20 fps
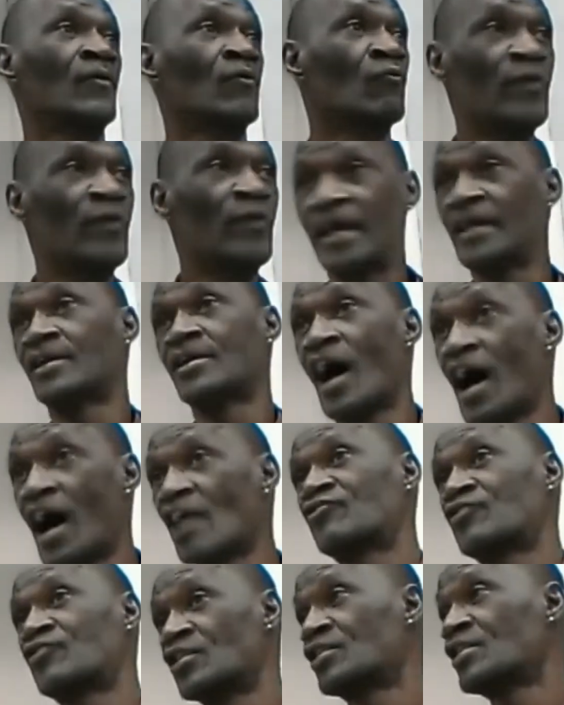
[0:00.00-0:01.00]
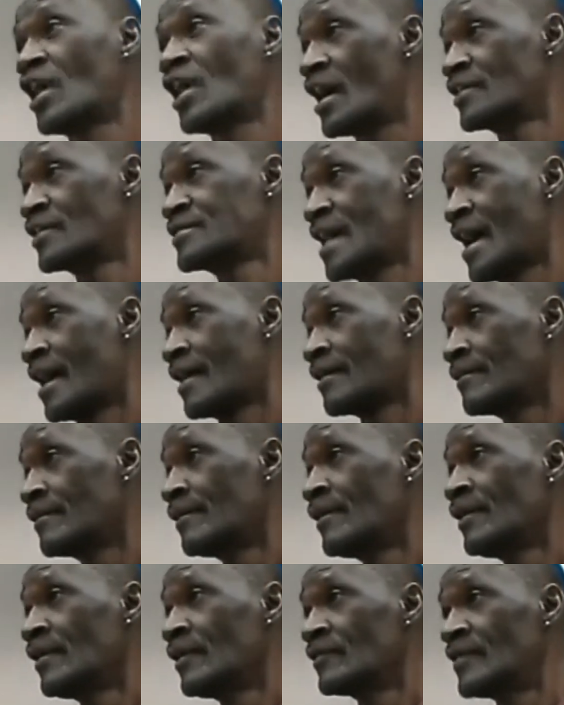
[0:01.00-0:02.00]
we in constant contact.
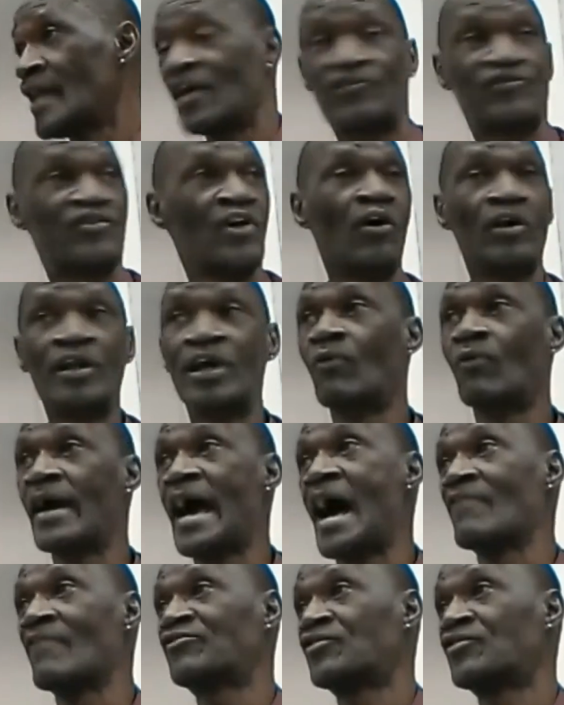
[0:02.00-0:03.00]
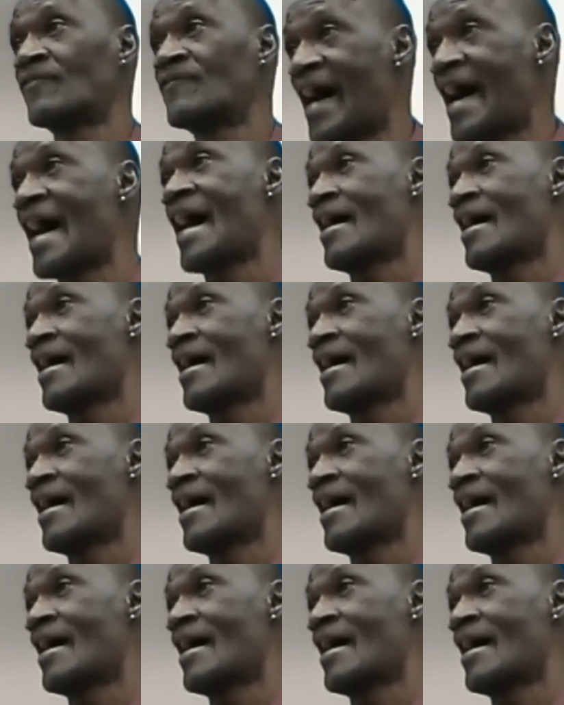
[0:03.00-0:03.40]
That's the only way I survive.